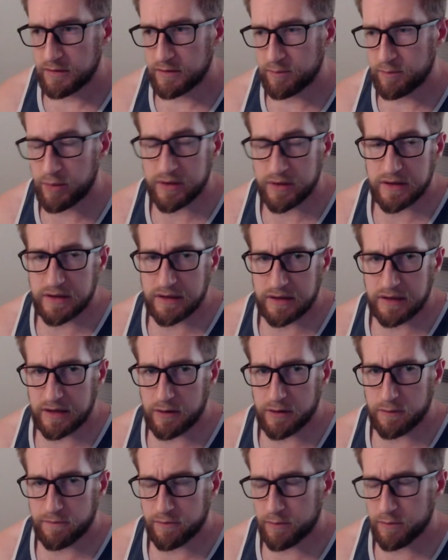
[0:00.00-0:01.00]
But you didn't
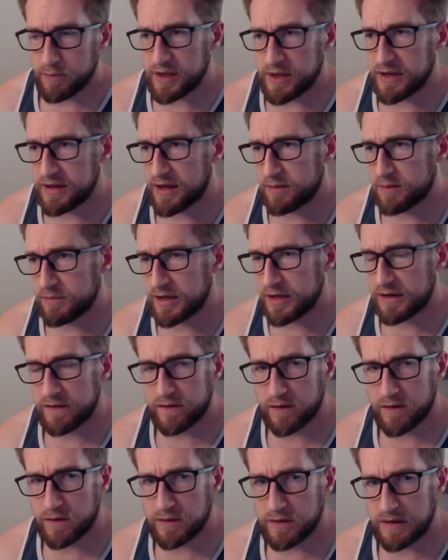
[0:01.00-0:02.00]
hear it from me. I mean,
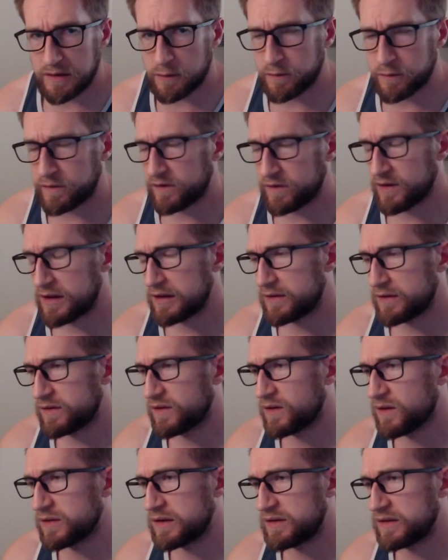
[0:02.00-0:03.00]
it's all hearsay. It's
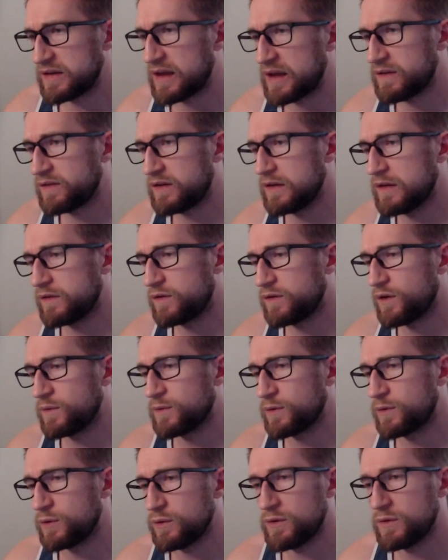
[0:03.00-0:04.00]
all the testing
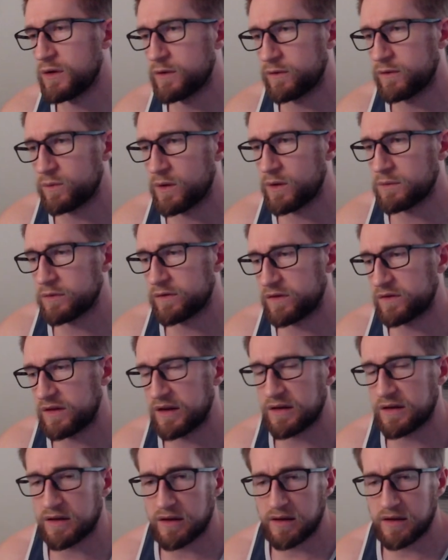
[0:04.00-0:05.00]
server. Who knows what will
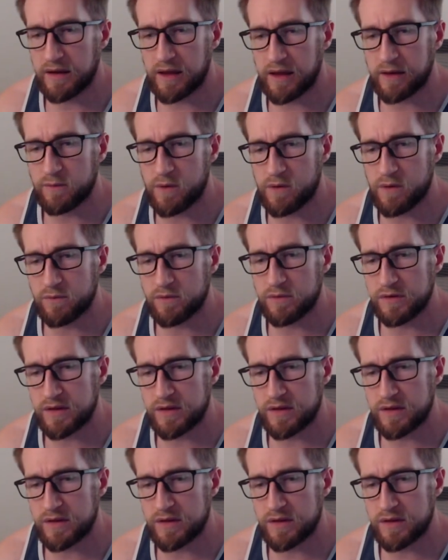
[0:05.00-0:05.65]
stick and what will